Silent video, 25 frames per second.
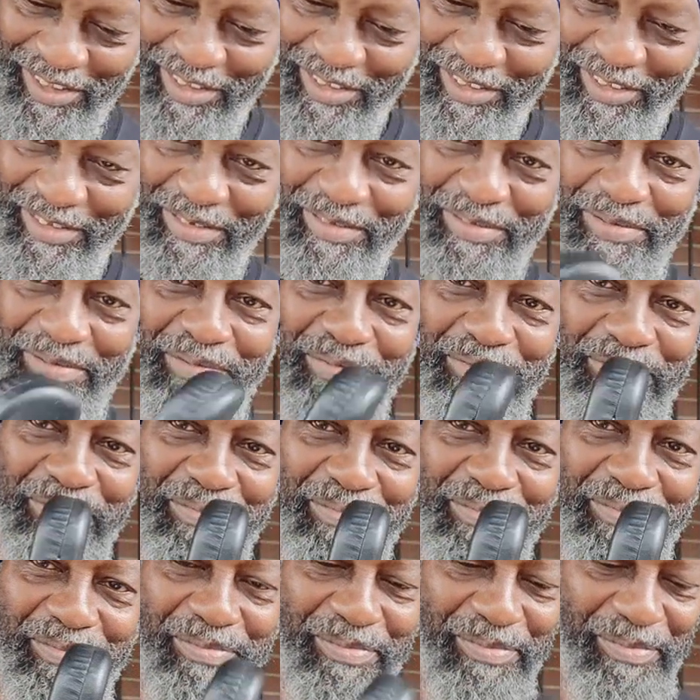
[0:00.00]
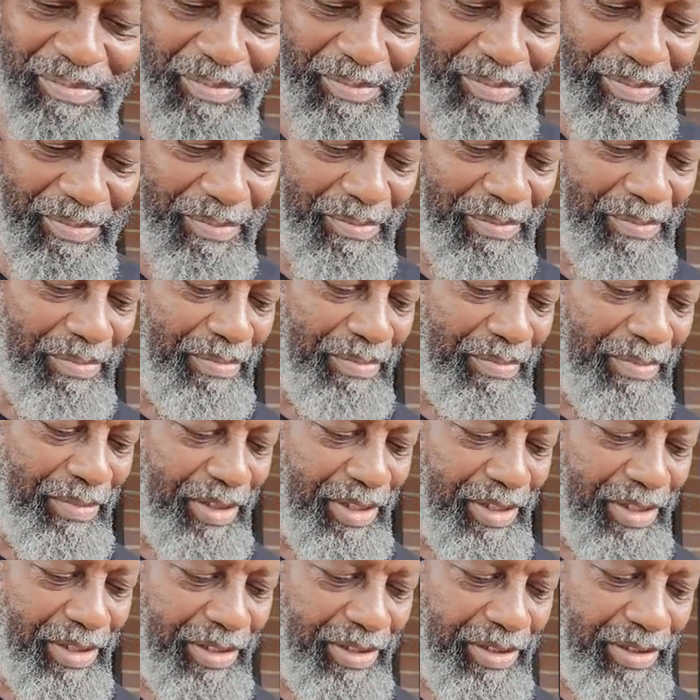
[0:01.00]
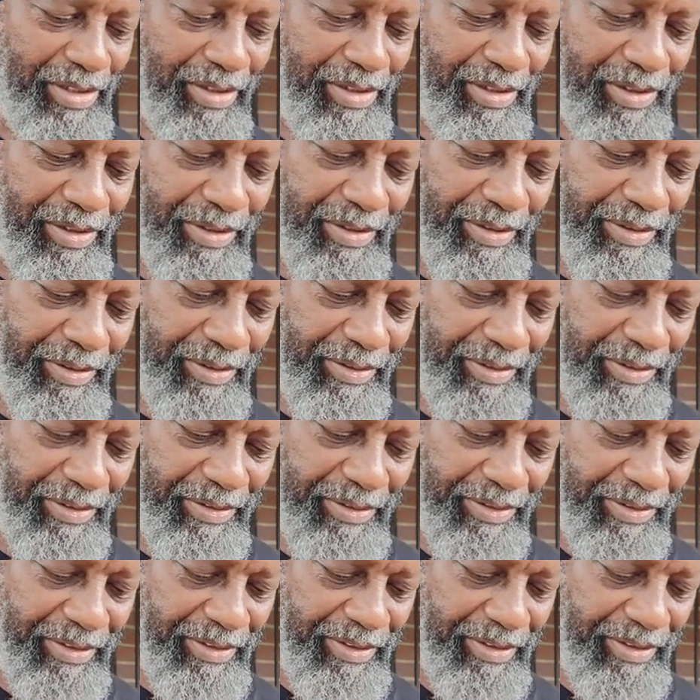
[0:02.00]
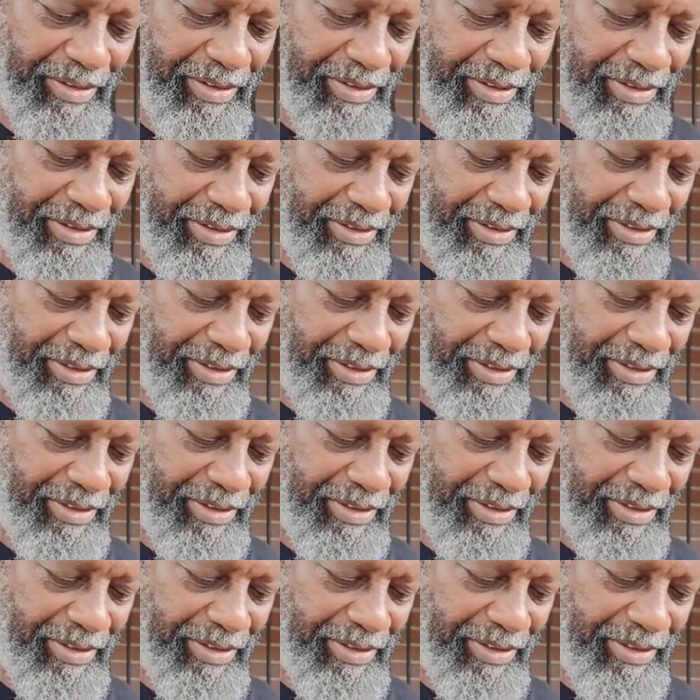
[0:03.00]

Nobody speaks.